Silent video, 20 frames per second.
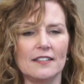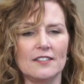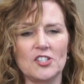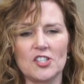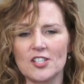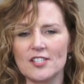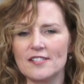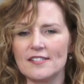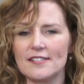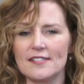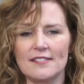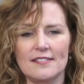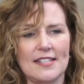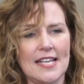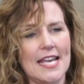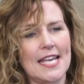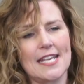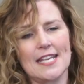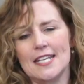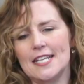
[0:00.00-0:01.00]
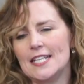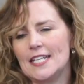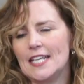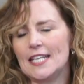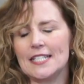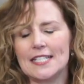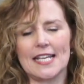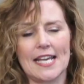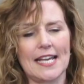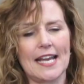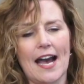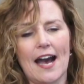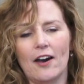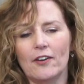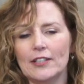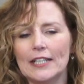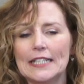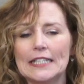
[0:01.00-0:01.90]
just day in and day out,